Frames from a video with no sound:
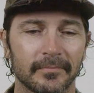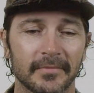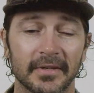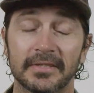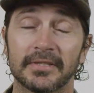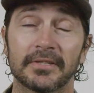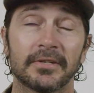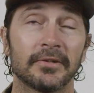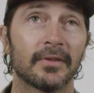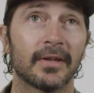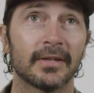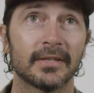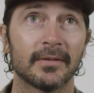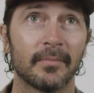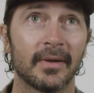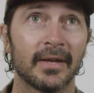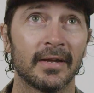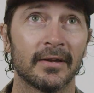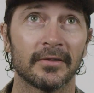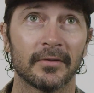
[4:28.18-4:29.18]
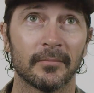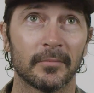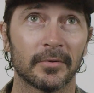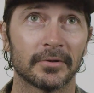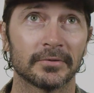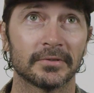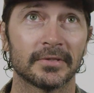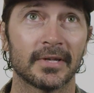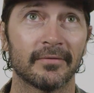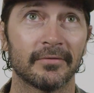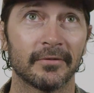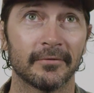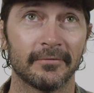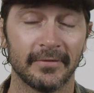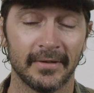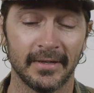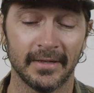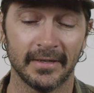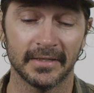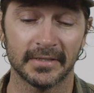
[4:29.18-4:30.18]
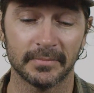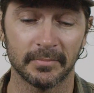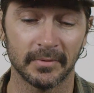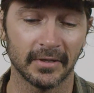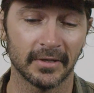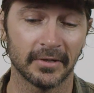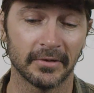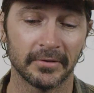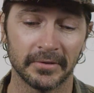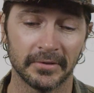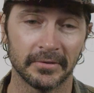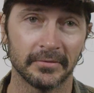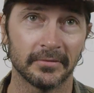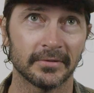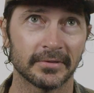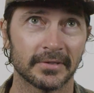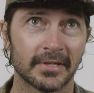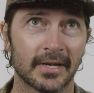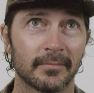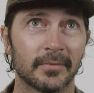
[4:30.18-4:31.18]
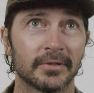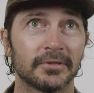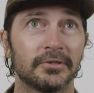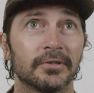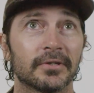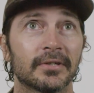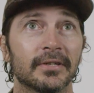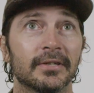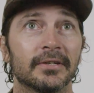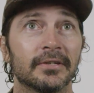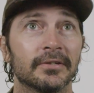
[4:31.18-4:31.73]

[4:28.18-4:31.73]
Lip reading: it's too late to bail, the board's off your feet, it's below you, there's not much you can